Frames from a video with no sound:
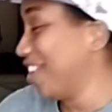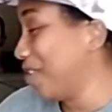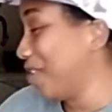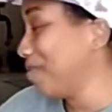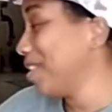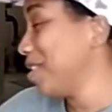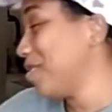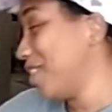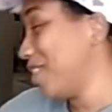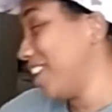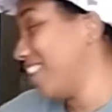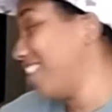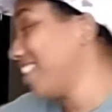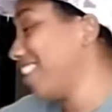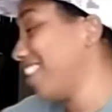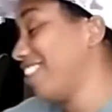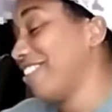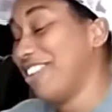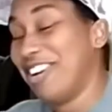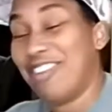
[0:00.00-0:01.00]
know me well.
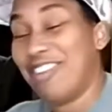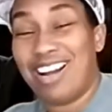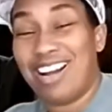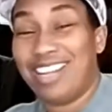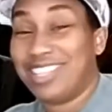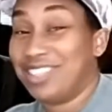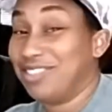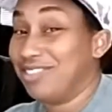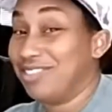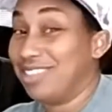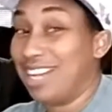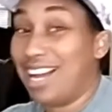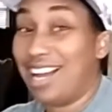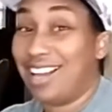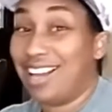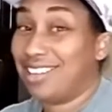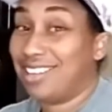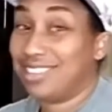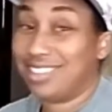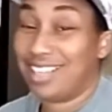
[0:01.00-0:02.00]
Y'all know I do
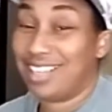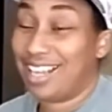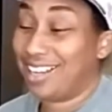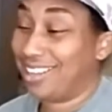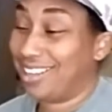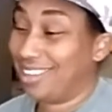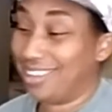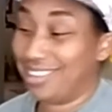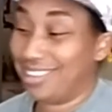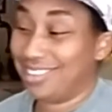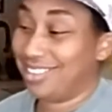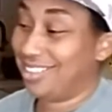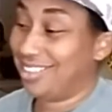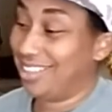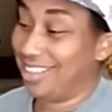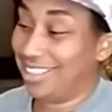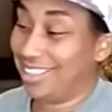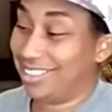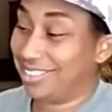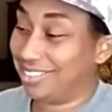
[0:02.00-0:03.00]
not like.
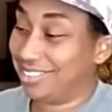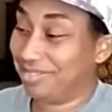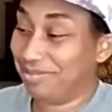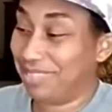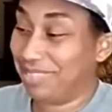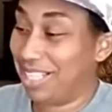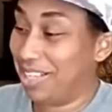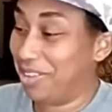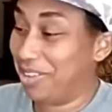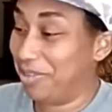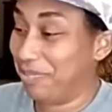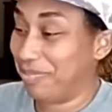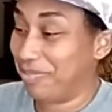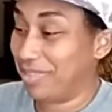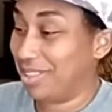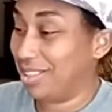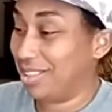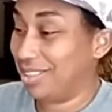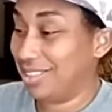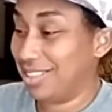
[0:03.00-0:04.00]
Yeah, no,
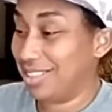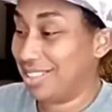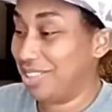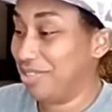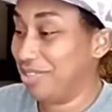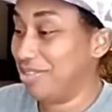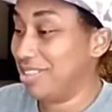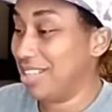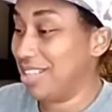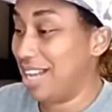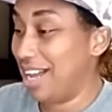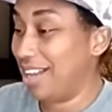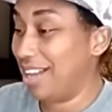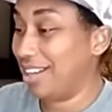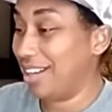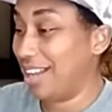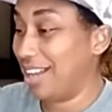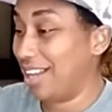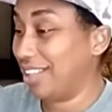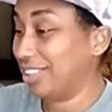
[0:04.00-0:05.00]
do
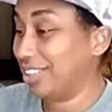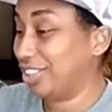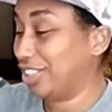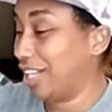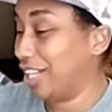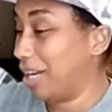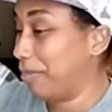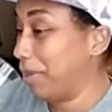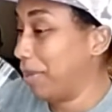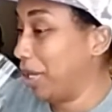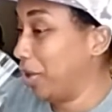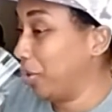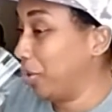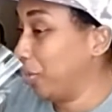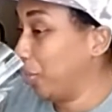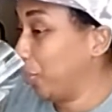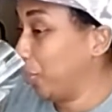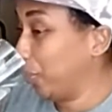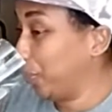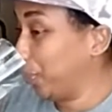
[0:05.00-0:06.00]
not like shopping.
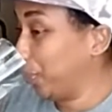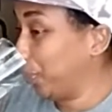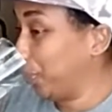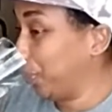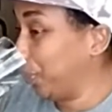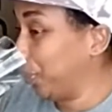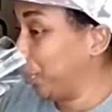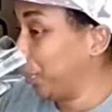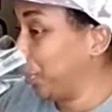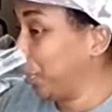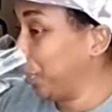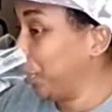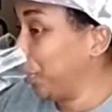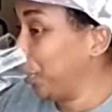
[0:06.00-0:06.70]
Uh uh